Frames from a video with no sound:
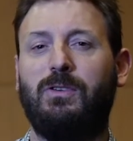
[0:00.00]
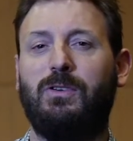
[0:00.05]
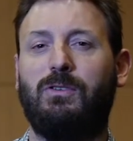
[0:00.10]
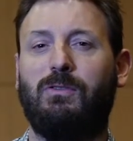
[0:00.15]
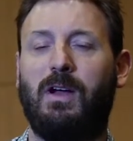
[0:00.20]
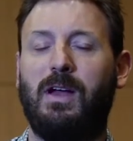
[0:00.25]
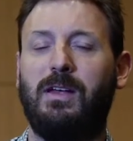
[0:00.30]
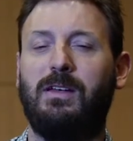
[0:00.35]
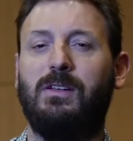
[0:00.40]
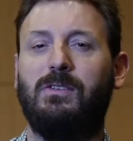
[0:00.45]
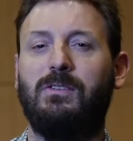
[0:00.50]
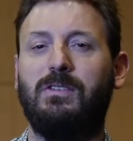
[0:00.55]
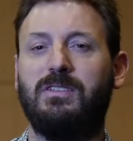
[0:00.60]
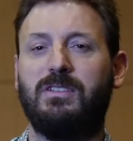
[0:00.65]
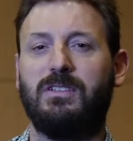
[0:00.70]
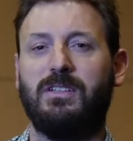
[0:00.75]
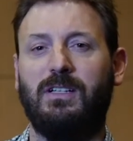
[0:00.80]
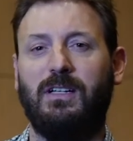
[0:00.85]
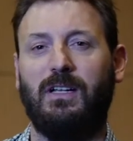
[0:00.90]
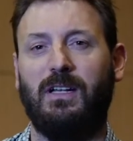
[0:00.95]
grain yield
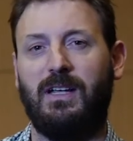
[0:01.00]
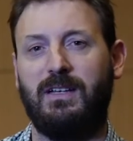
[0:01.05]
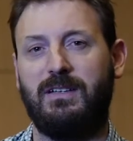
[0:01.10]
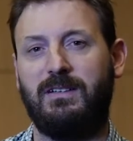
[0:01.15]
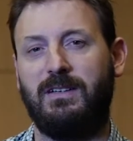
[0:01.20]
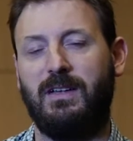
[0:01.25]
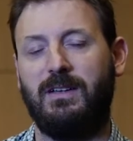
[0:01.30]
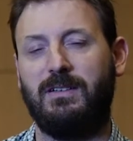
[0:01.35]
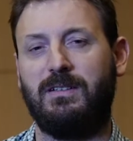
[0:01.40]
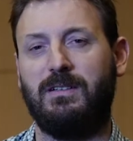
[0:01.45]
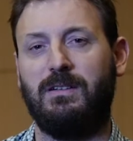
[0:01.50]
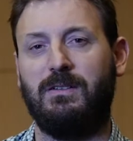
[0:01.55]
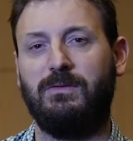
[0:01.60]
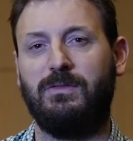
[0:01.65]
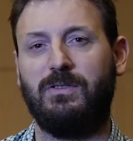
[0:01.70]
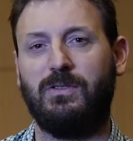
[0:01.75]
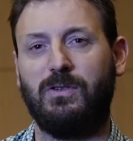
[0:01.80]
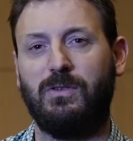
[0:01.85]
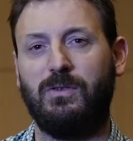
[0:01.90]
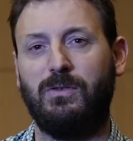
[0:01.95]
is less
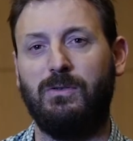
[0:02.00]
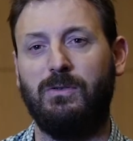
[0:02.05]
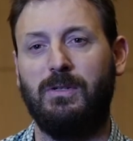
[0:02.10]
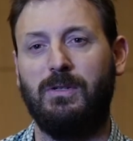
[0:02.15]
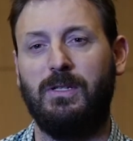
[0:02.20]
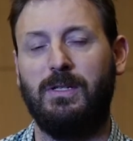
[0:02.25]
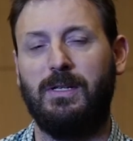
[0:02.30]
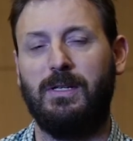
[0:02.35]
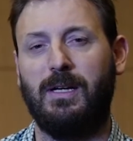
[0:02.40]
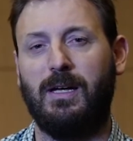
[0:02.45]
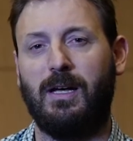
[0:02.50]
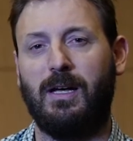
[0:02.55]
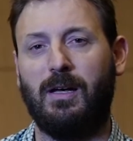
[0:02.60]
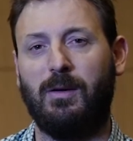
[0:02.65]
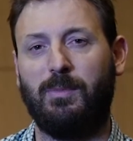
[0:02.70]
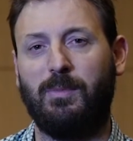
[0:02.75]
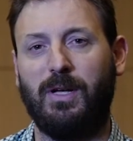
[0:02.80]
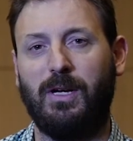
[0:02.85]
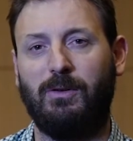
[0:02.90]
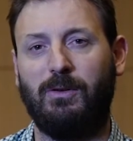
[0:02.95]
sensitive to
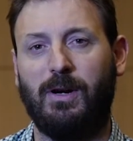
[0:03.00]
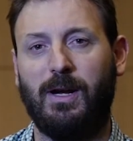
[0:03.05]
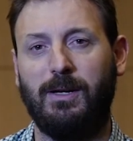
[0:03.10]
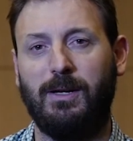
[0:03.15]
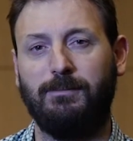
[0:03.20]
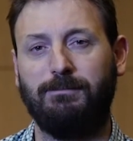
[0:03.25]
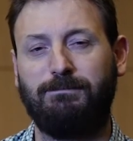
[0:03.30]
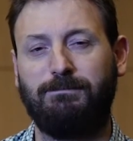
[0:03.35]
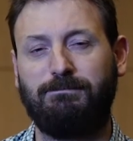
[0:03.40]
P rate.